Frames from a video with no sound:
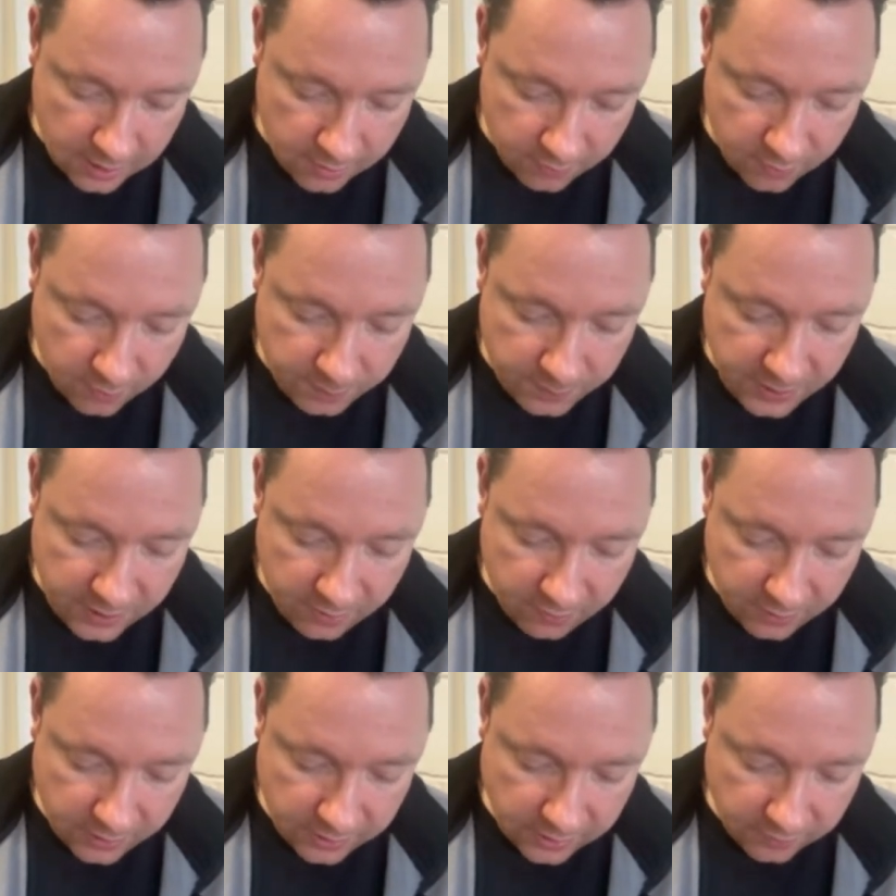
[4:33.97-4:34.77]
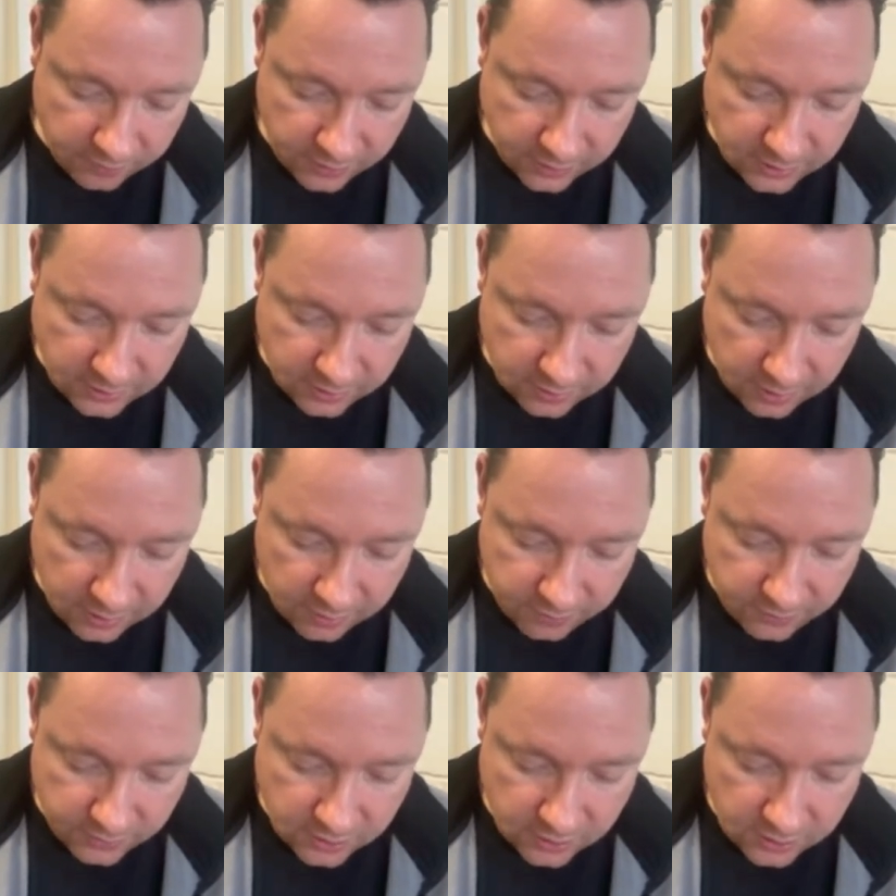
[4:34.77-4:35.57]
The period of this
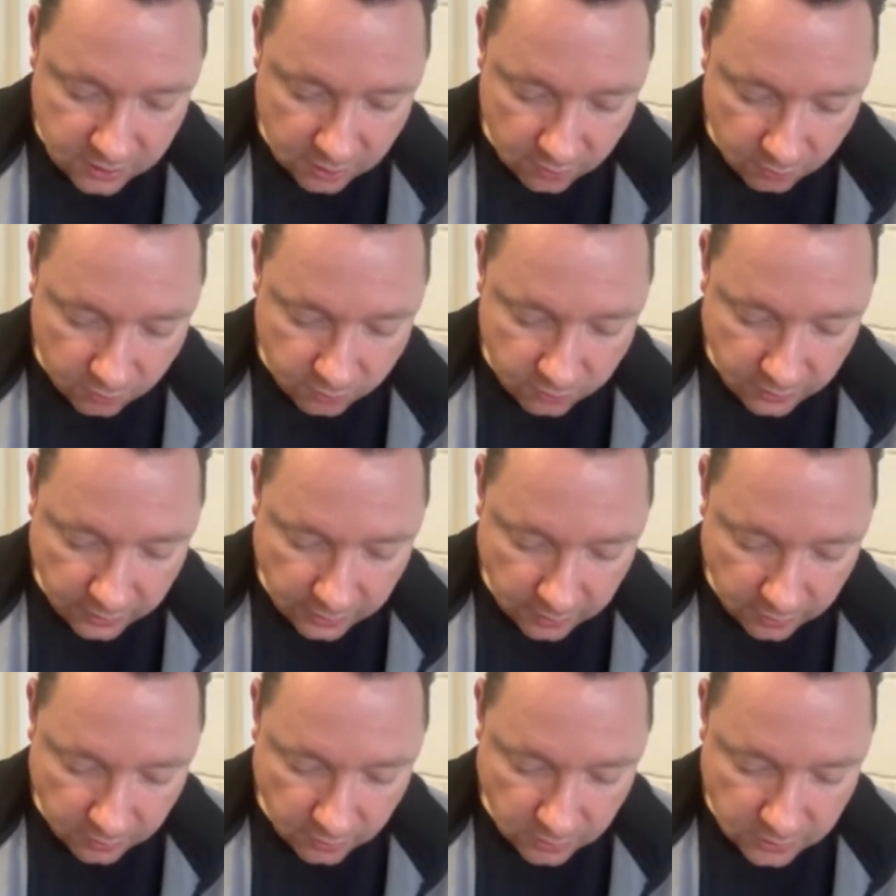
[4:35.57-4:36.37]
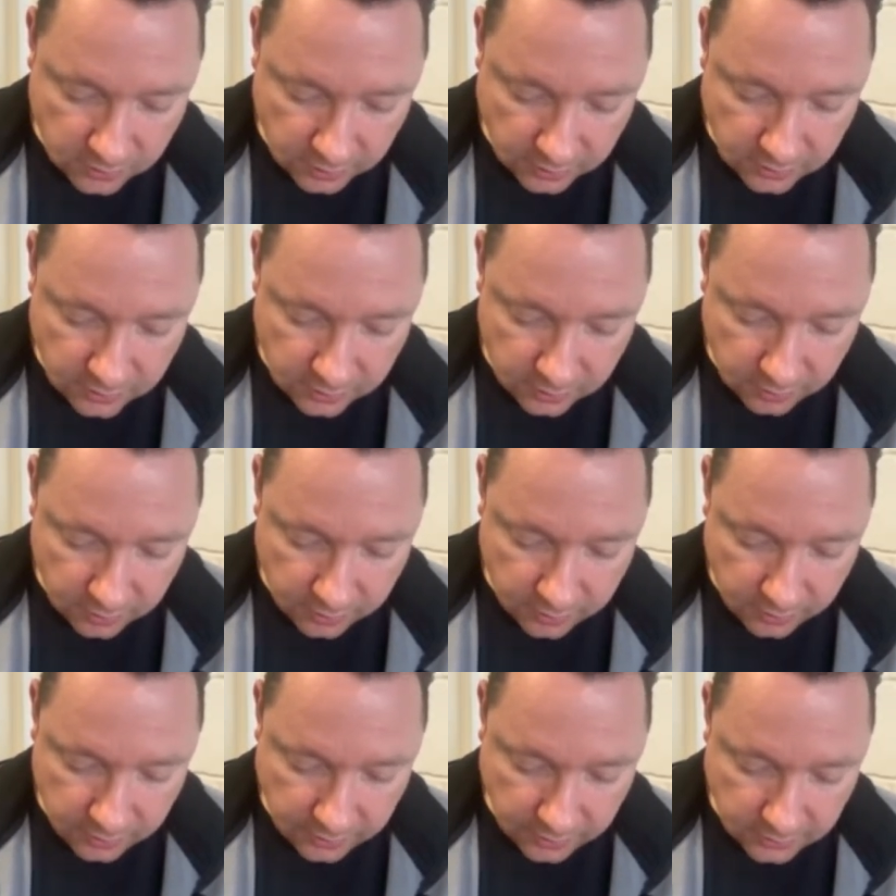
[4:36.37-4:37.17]
graph is still 360
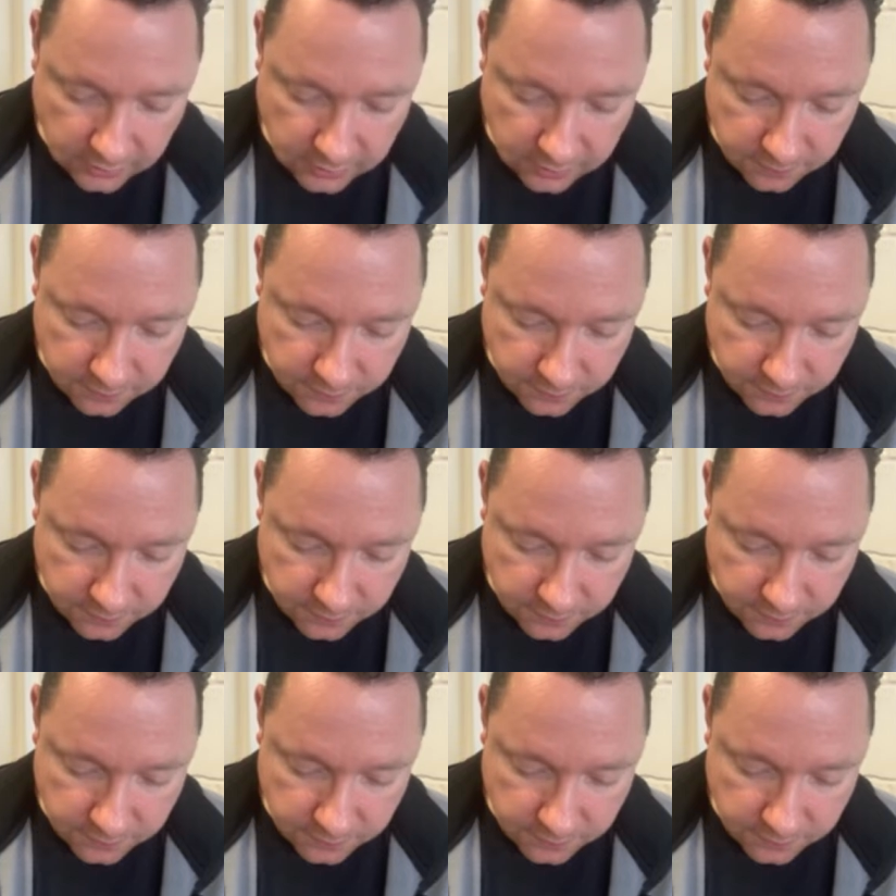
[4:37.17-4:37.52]
degrees.